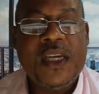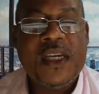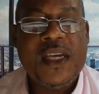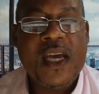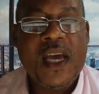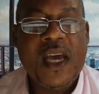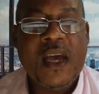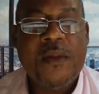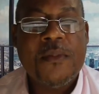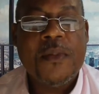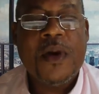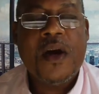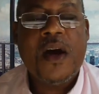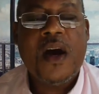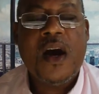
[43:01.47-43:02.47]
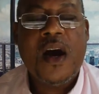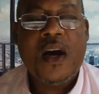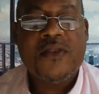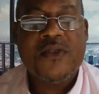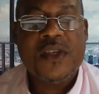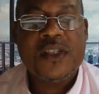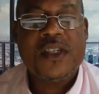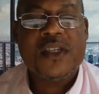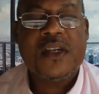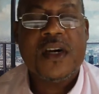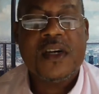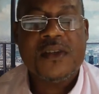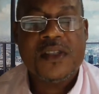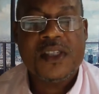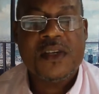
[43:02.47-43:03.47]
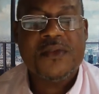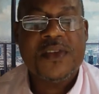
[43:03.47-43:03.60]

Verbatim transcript: came hundreds and hundreds of